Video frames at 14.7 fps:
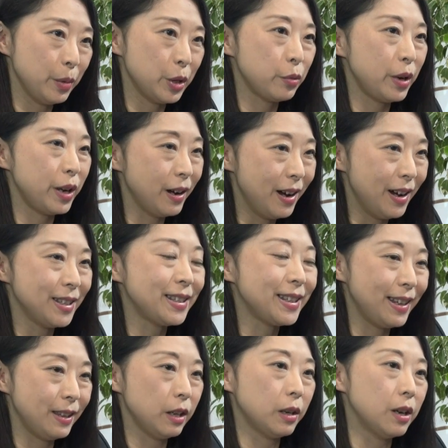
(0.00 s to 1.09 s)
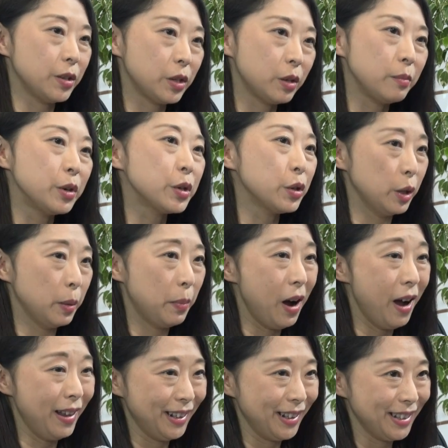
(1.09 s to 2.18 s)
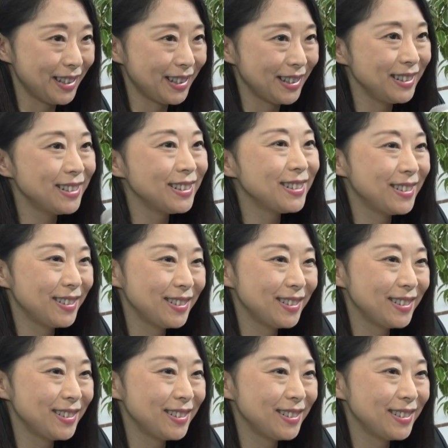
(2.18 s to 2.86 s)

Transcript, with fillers: between us and the customers or the partners. And